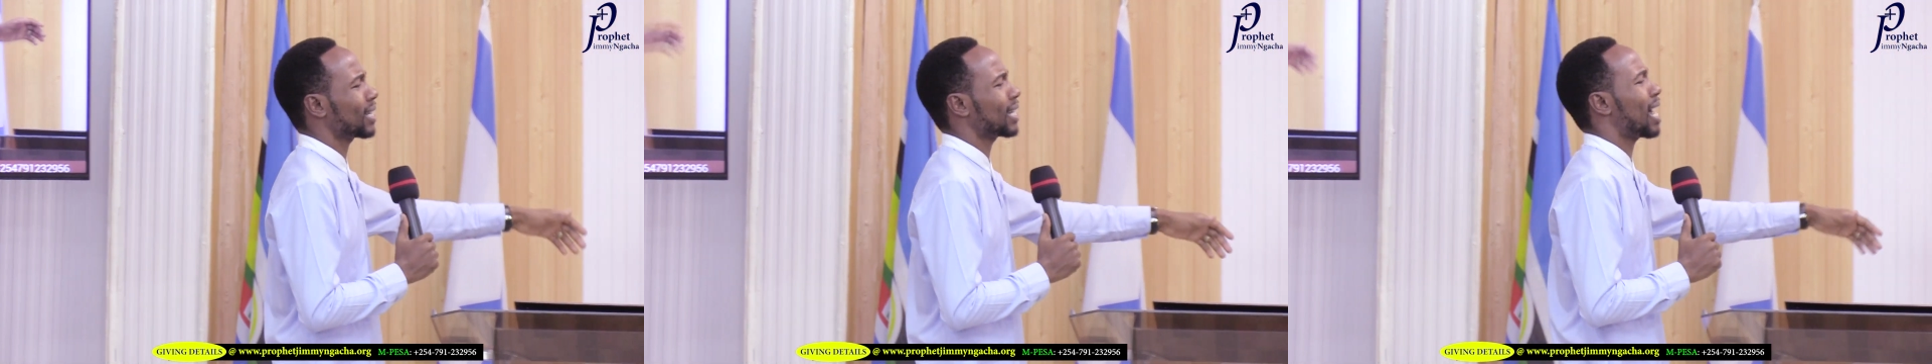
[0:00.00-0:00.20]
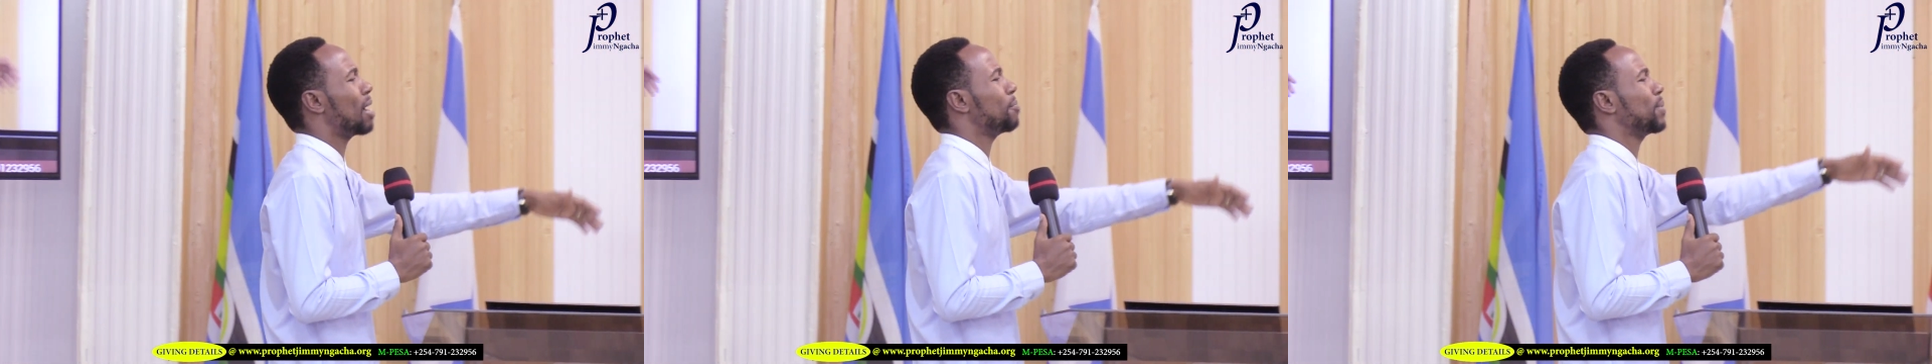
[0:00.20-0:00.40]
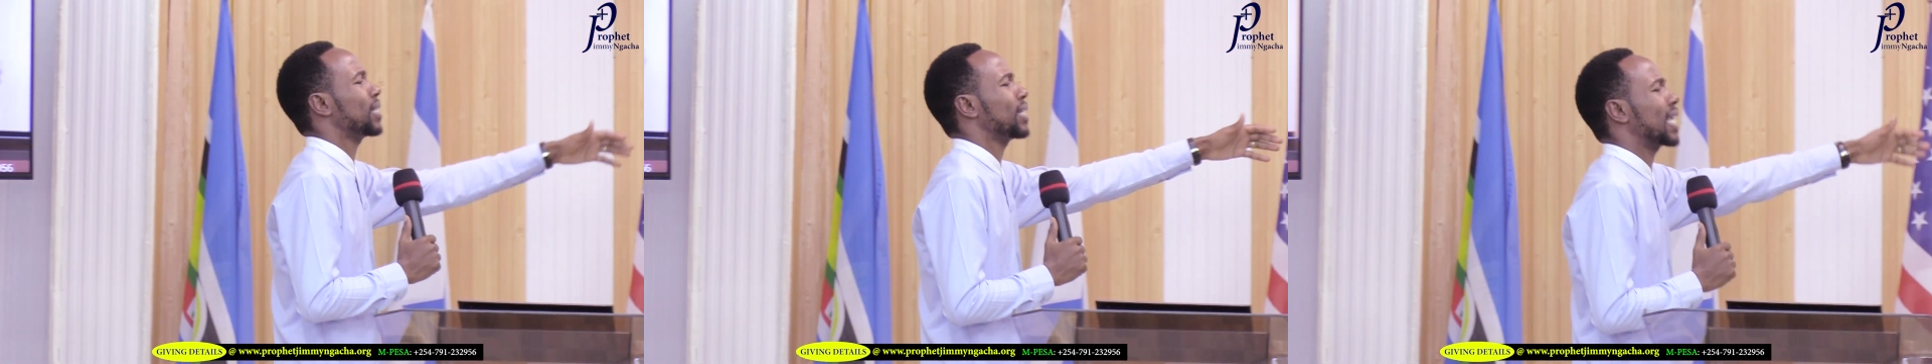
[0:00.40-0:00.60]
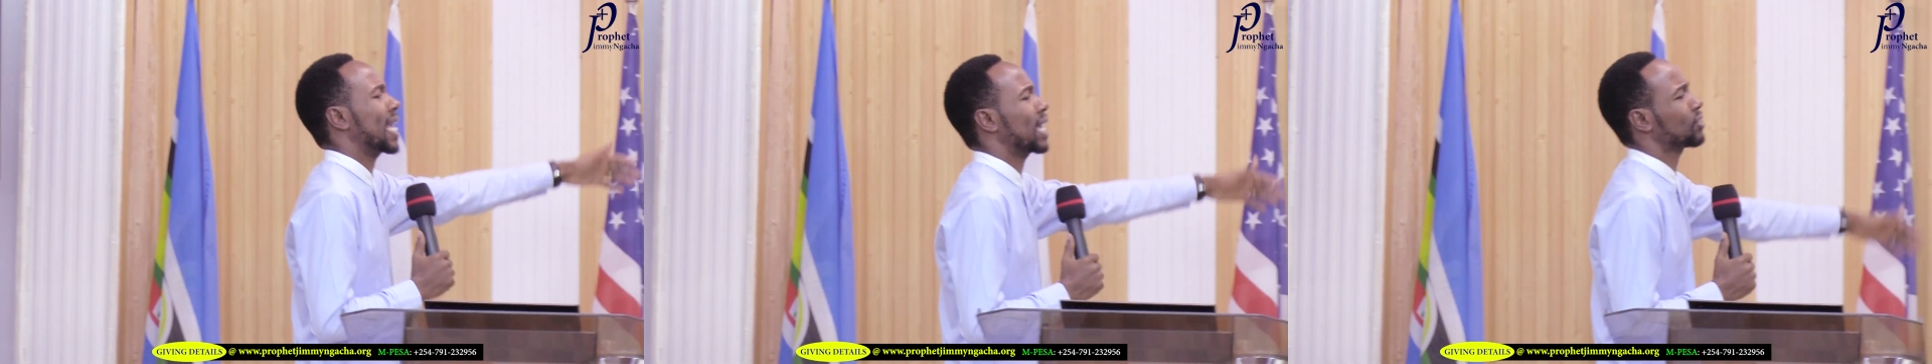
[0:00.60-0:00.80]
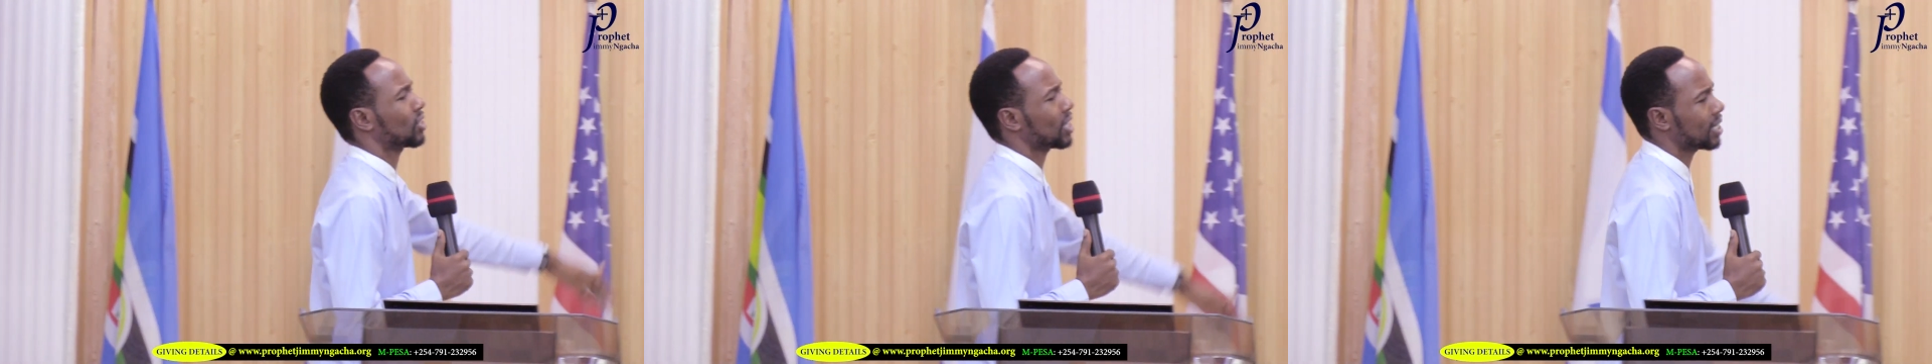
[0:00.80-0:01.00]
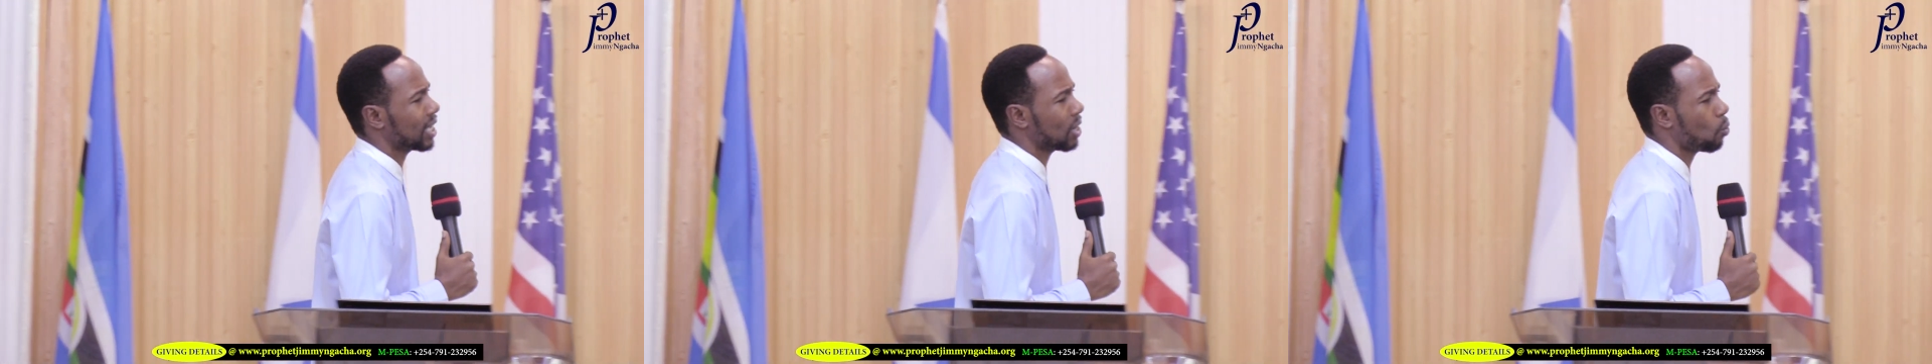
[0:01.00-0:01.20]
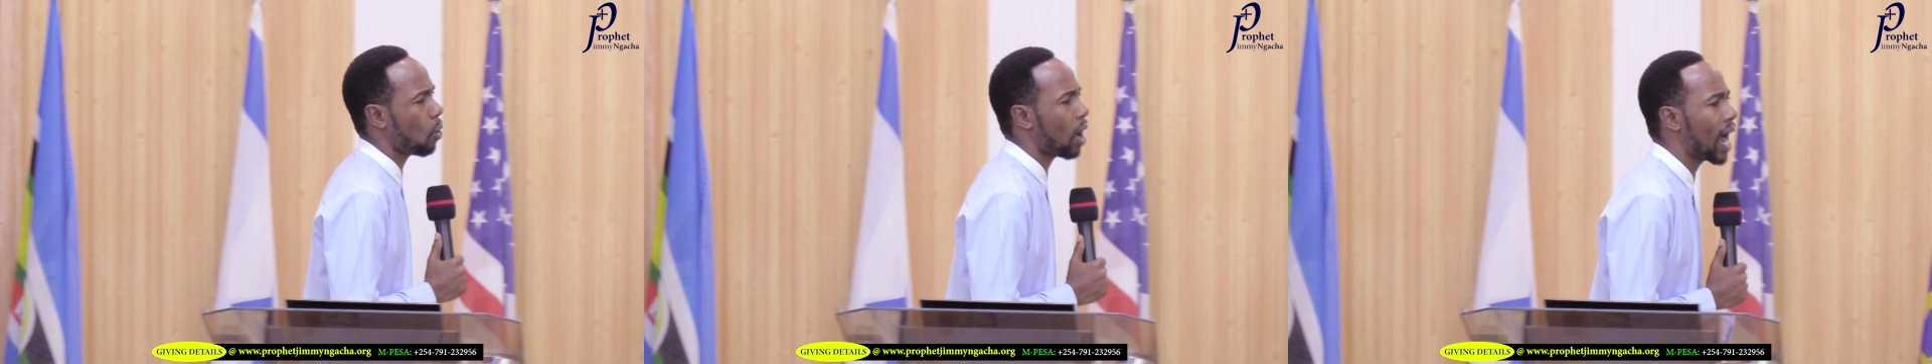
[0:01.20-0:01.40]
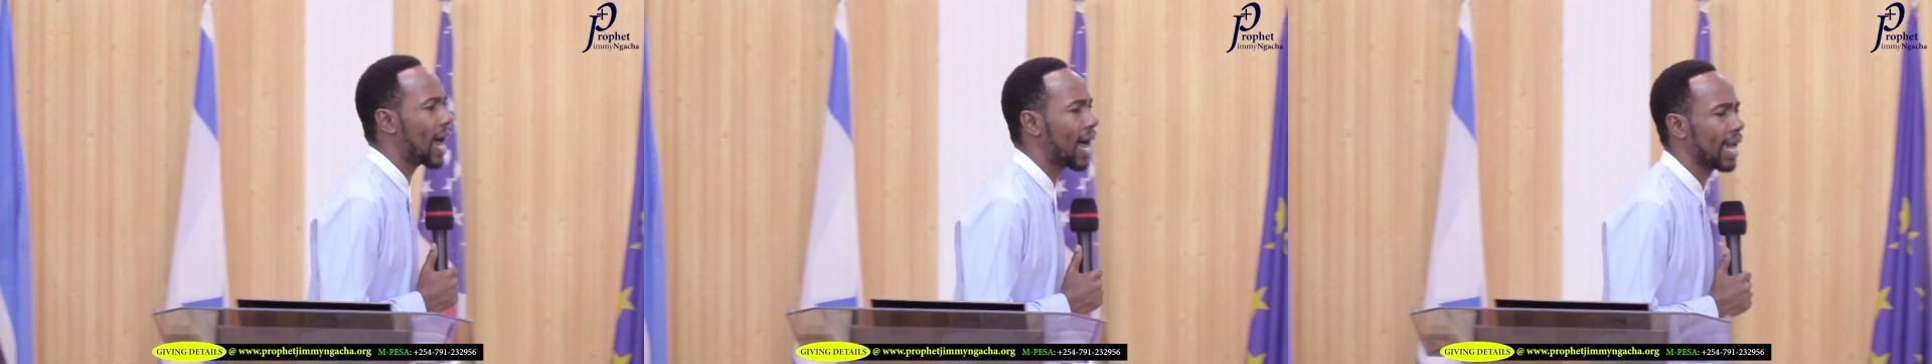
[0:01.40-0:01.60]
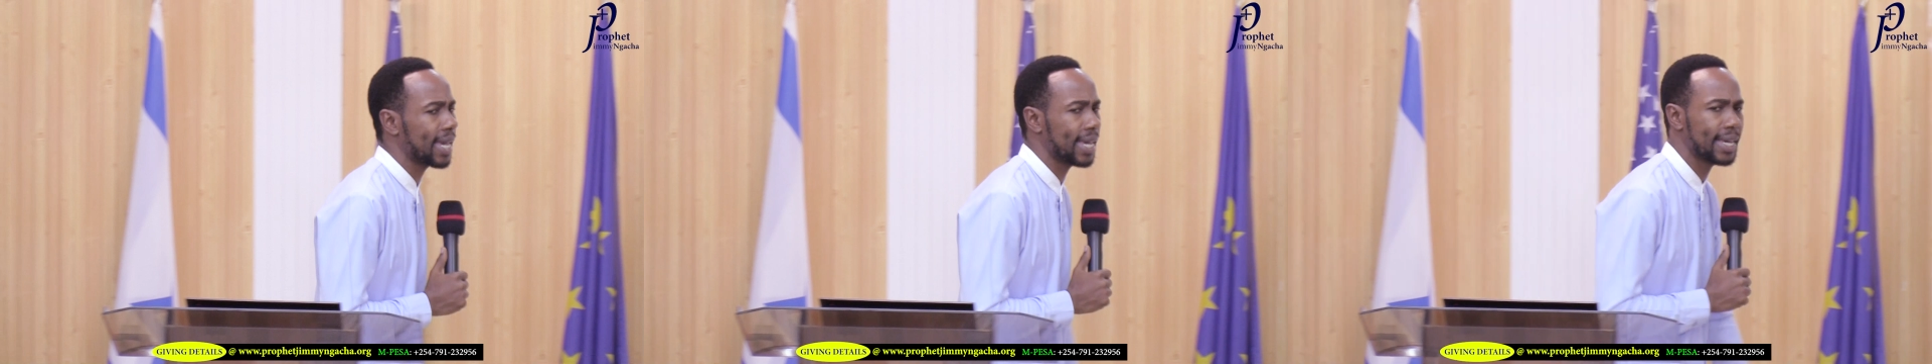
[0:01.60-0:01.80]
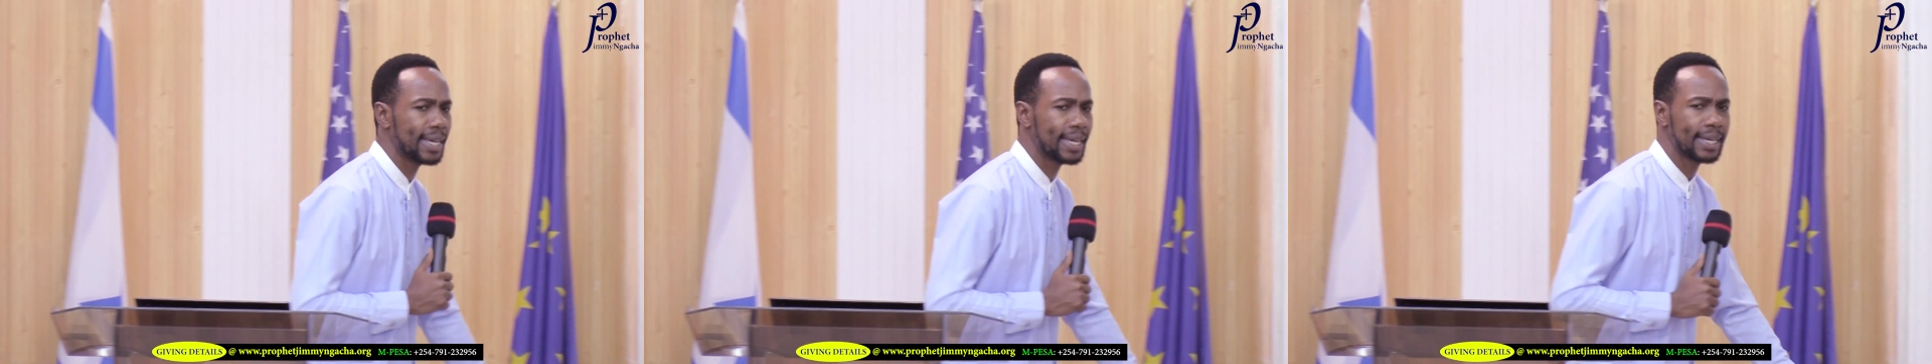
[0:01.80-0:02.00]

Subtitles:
that happened yesterday. Why?